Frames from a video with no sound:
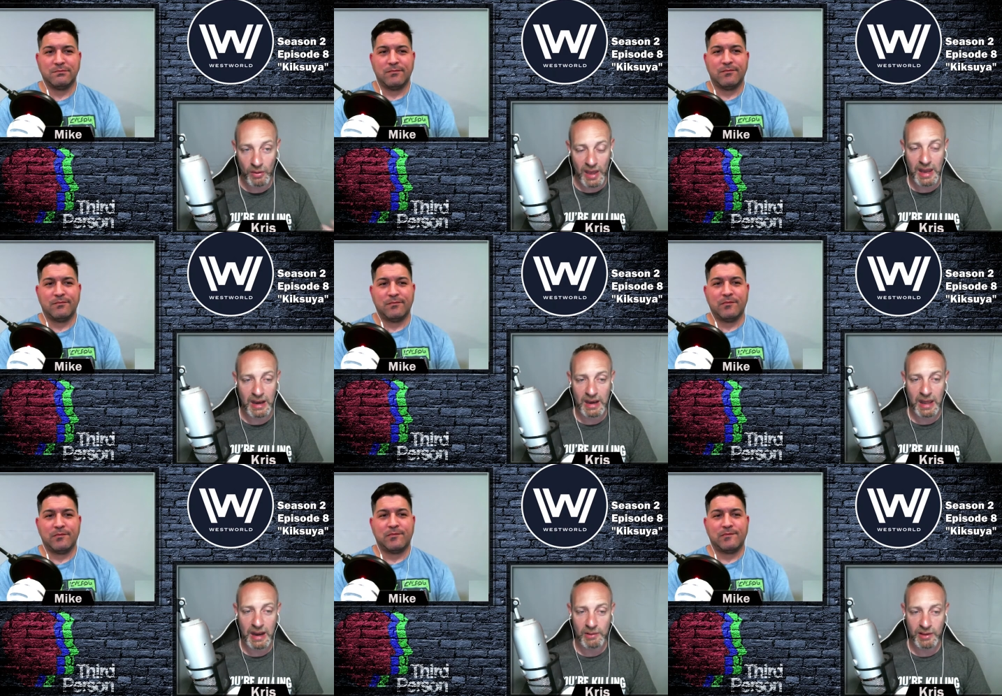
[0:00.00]
Speaker 1: that
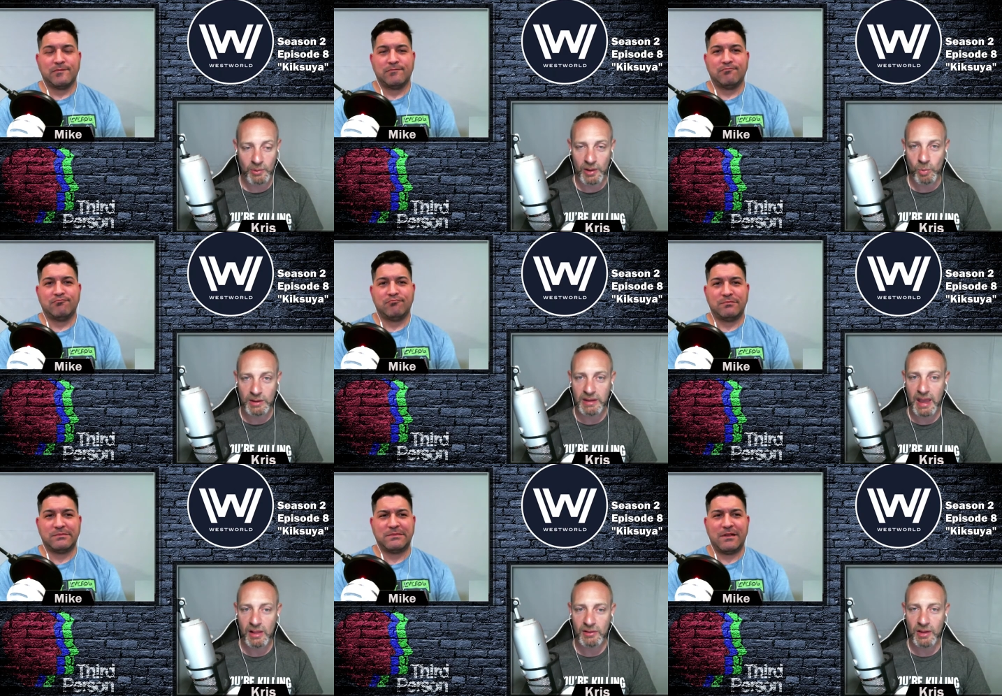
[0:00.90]
and I was like, "Wait, what the
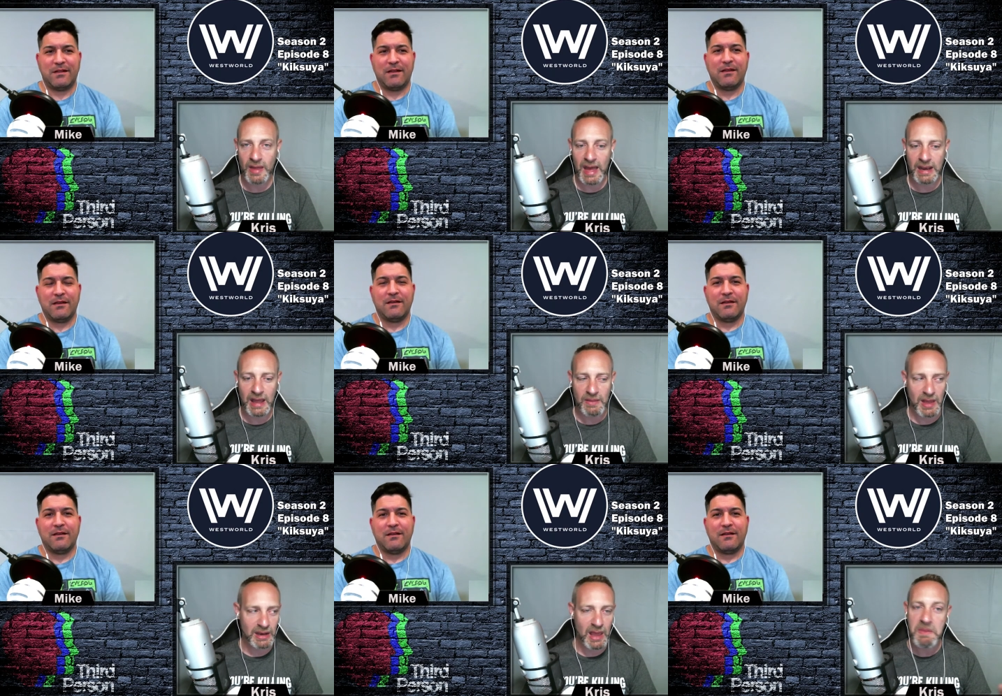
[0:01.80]
hell's all that?" And
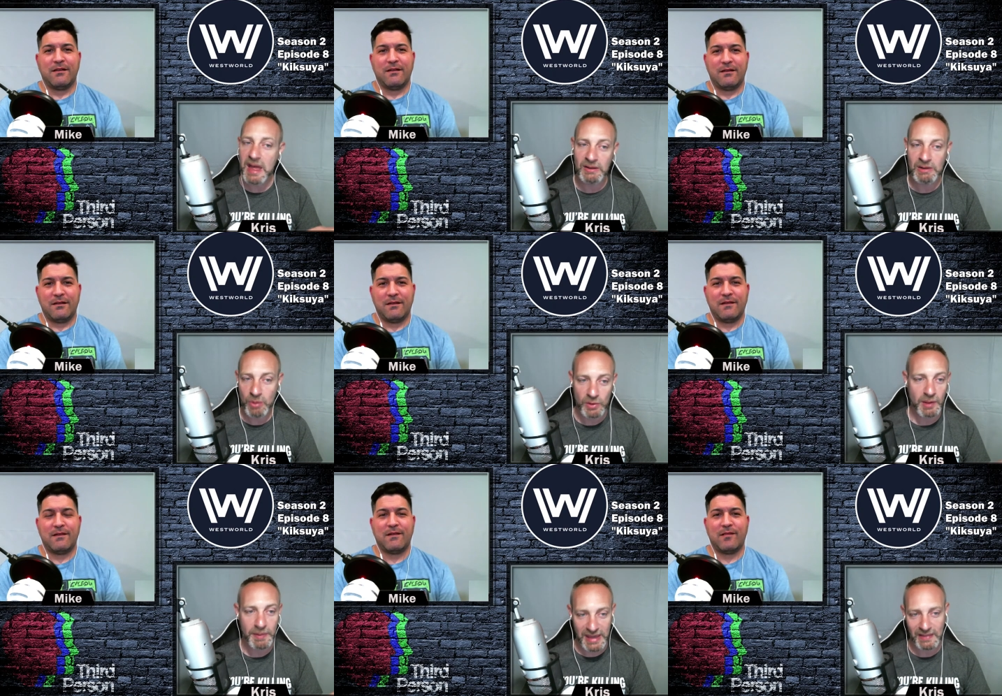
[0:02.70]
then and then he rolls
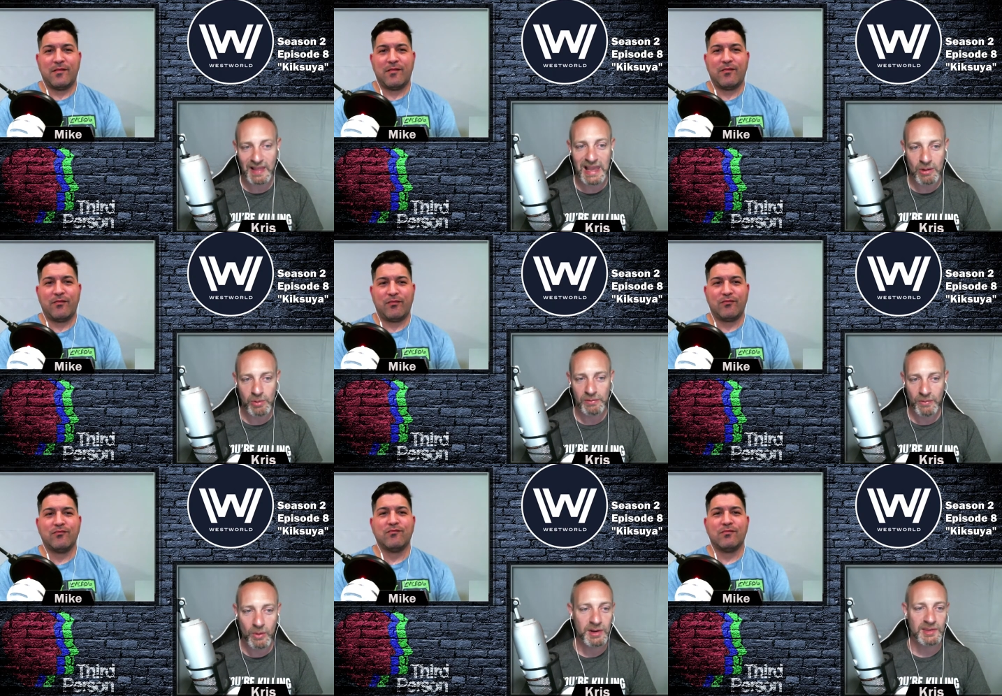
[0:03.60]
up again later when
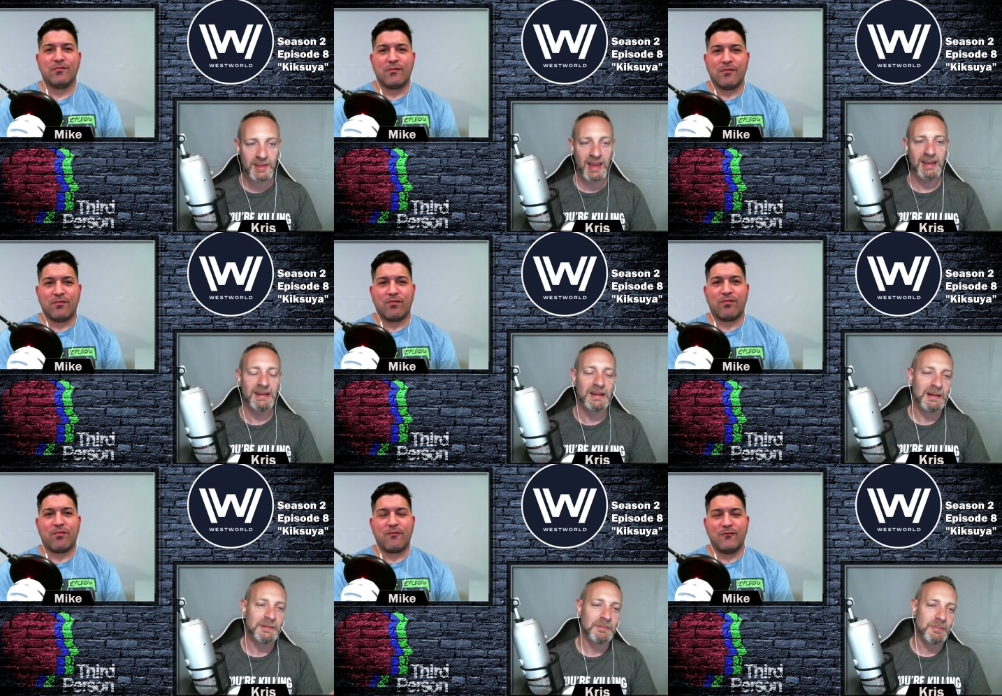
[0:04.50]
Ford is dead.
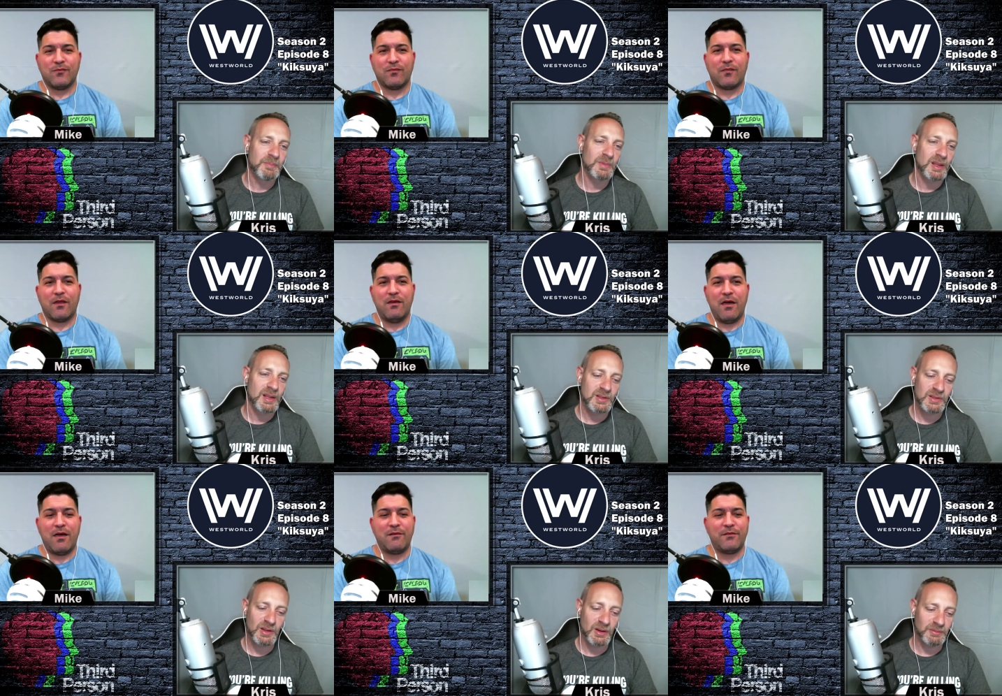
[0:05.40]

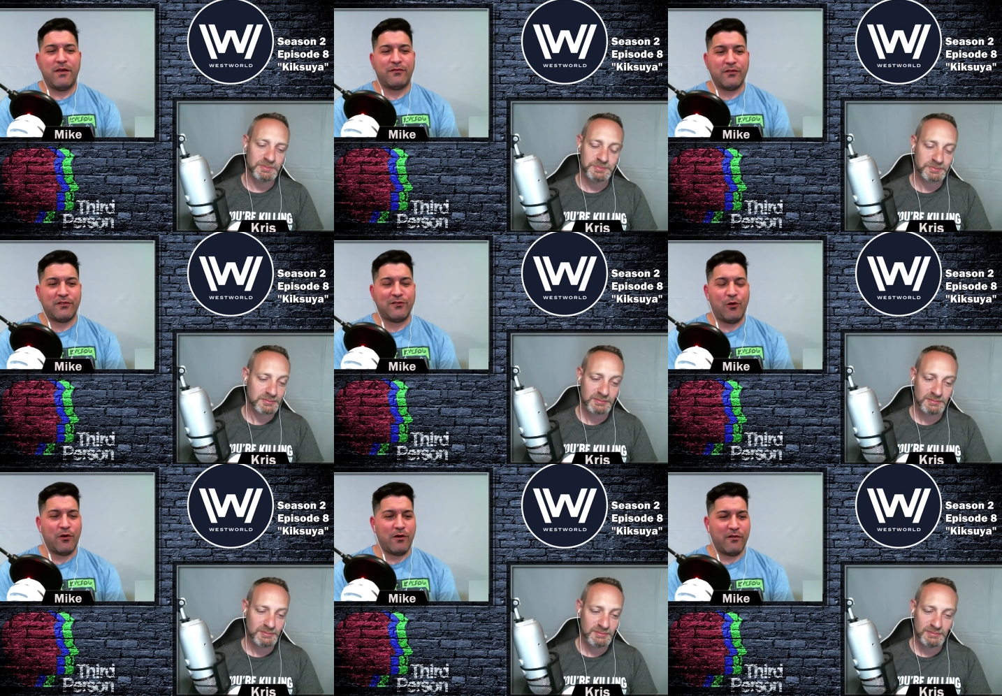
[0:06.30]
Speaker 2: Yeah, so. after the
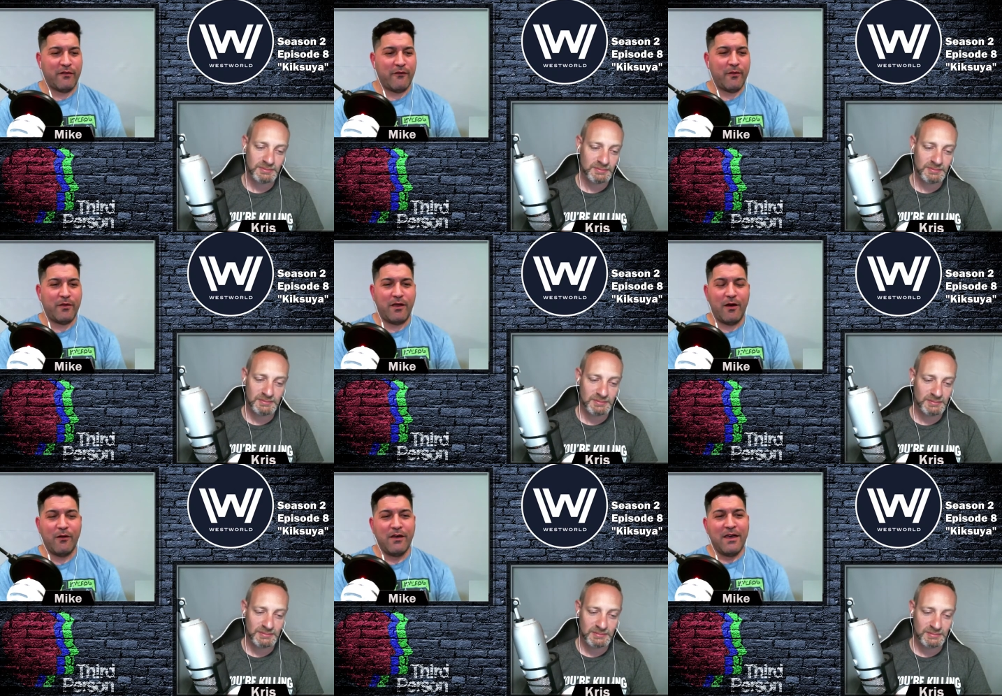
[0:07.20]
slaughter of every, you
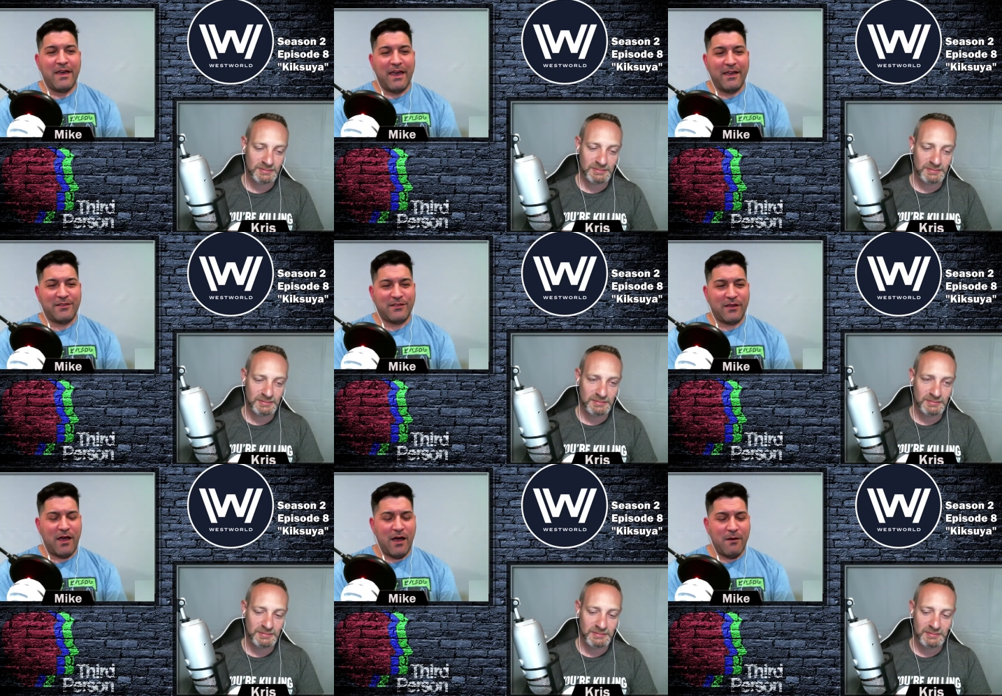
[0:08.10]
know, it's
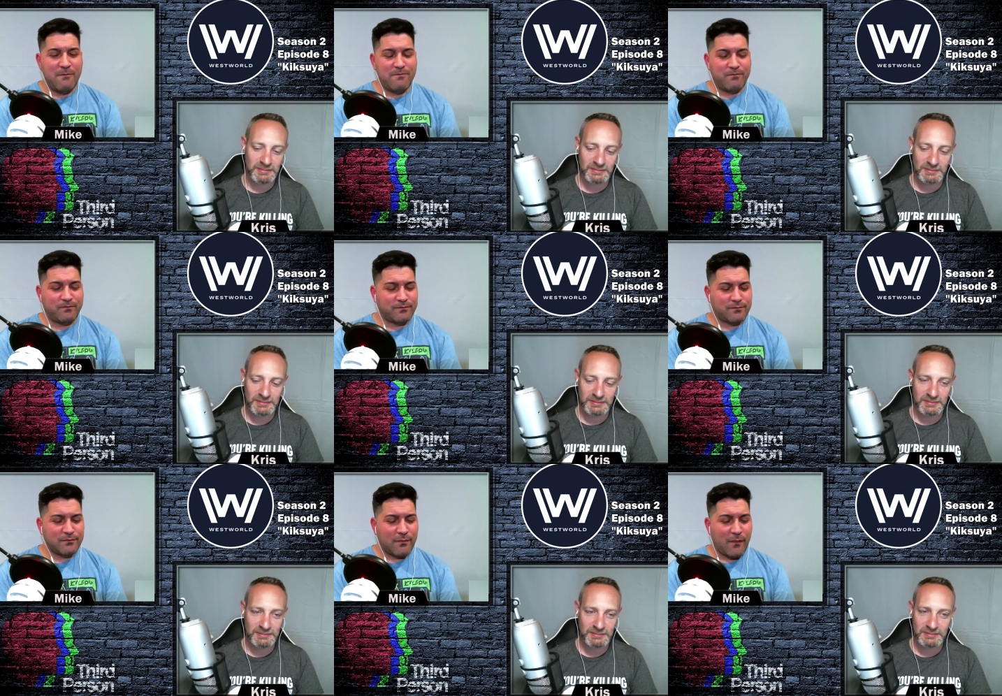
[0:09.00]
um
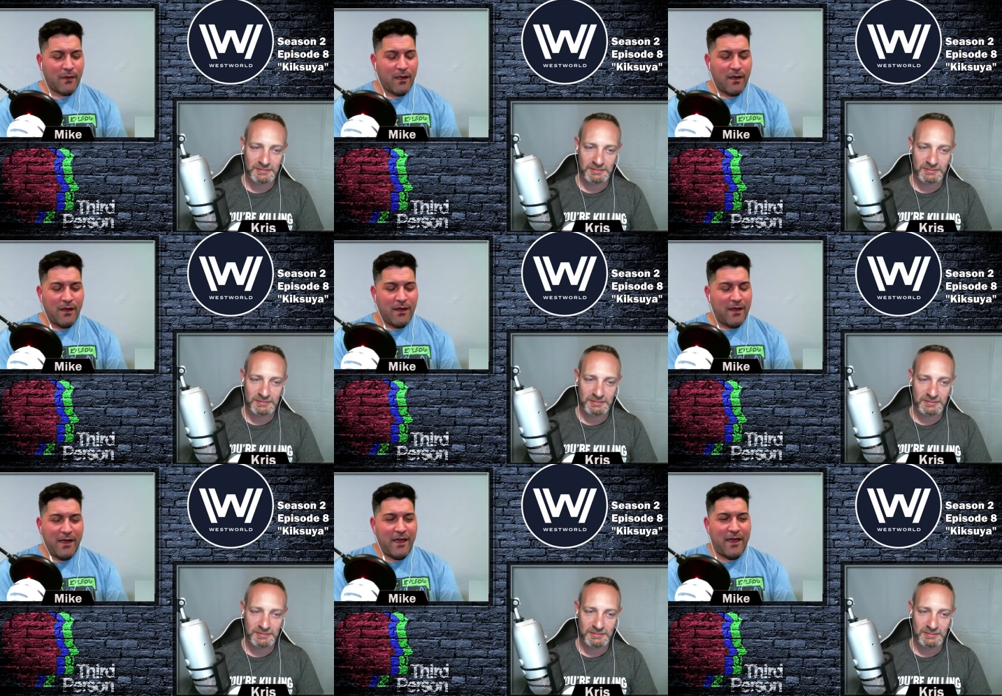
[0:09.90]

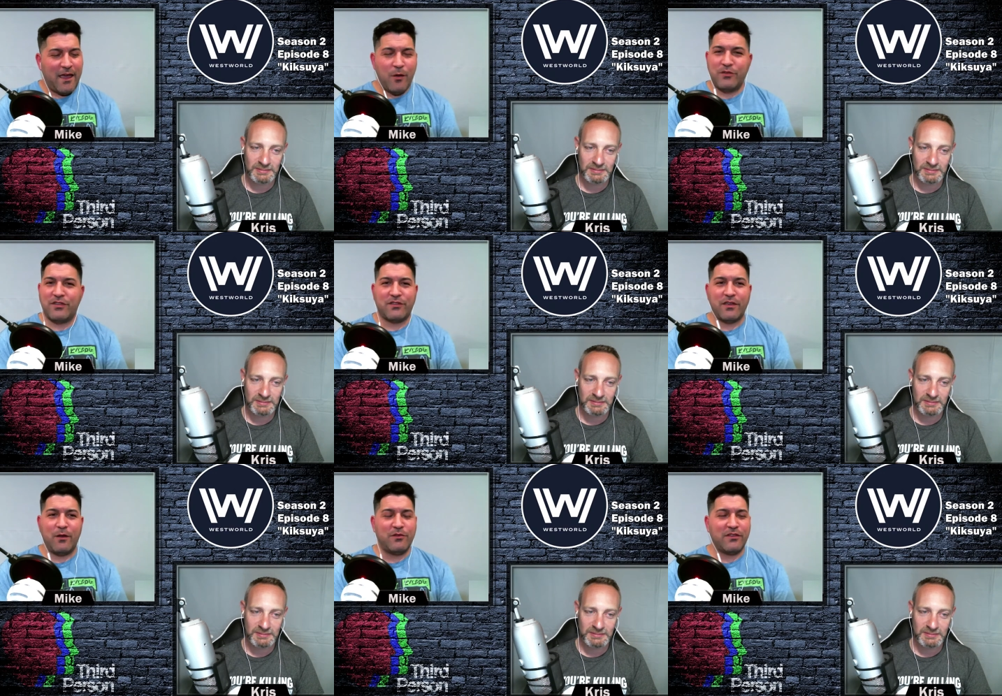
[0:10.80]
it, it was just it was